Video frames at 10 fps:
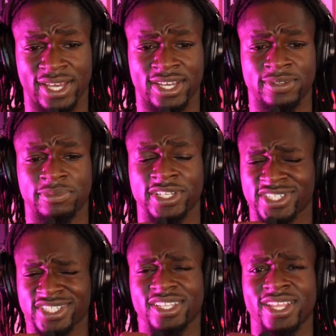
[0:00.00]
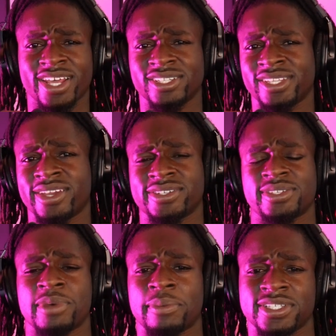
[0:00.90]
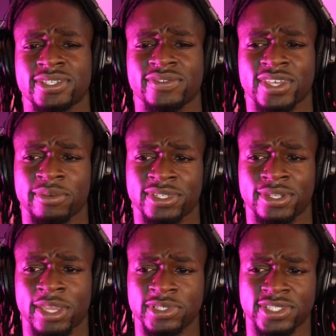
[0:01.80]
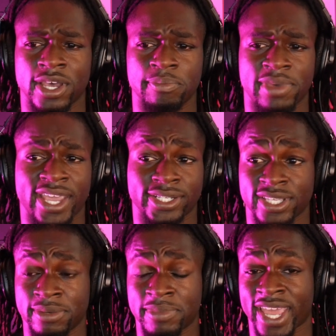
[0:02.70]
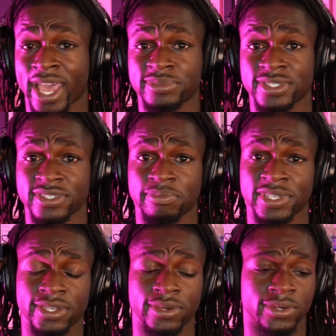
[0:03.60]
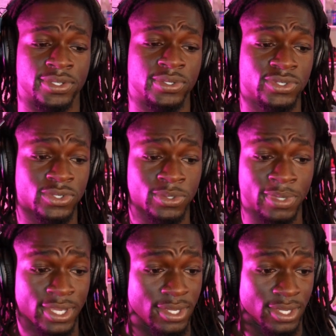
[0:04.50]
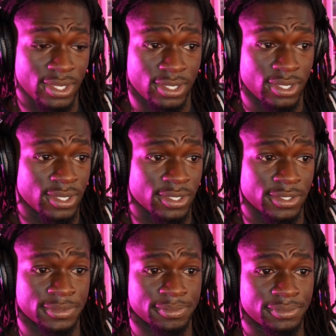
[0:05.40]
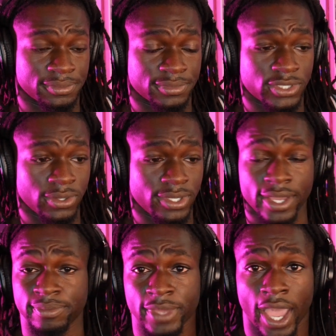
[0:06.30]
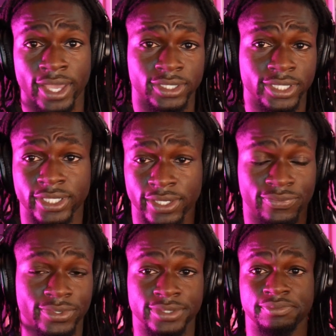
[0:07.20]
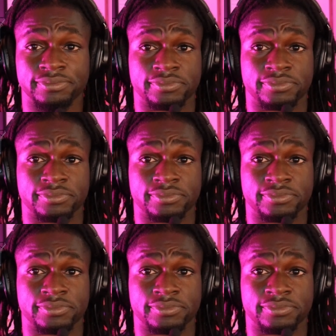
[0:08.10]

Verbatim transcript: Um, there's just a lot of layers about myself that I've been able to unpack in my absence of being here on YouTube. Um, so yeah, I look different.